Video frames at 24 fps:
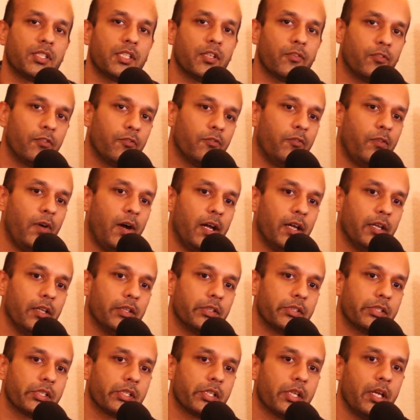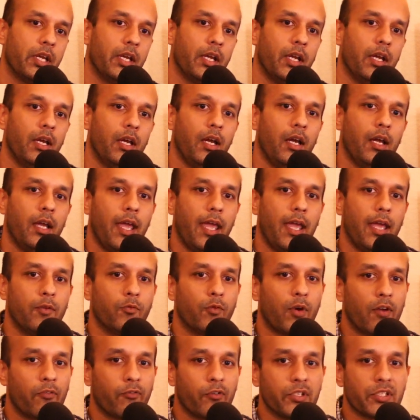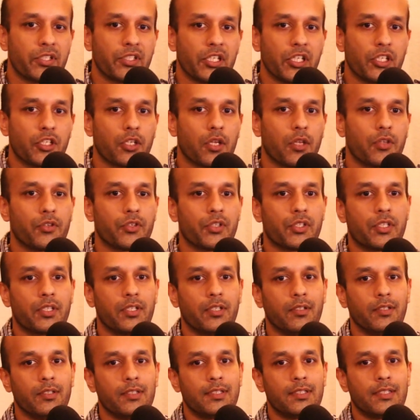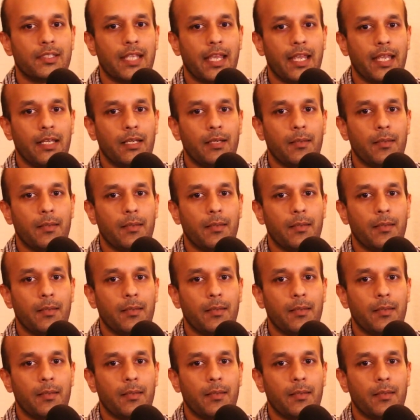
Files and referenced each other's date.